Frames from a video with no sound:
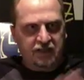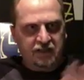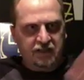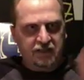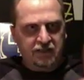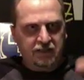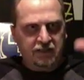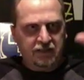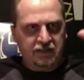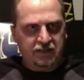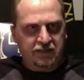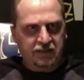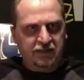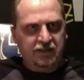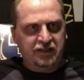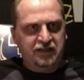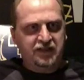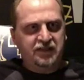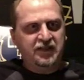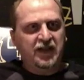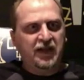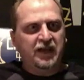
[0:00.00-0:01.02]
and
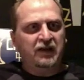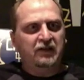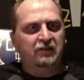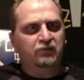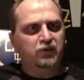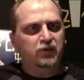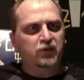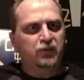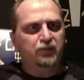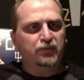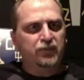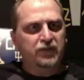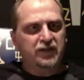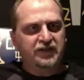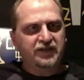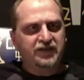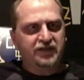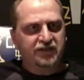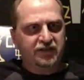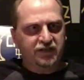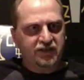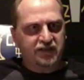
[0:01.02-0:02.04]
it's not a real
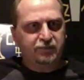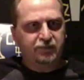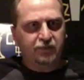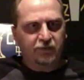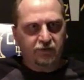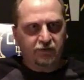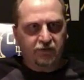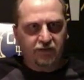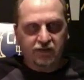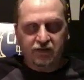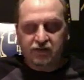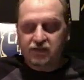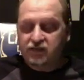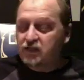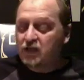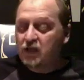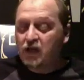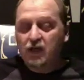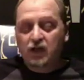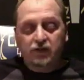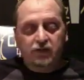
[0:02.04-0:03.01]
pleasant experience.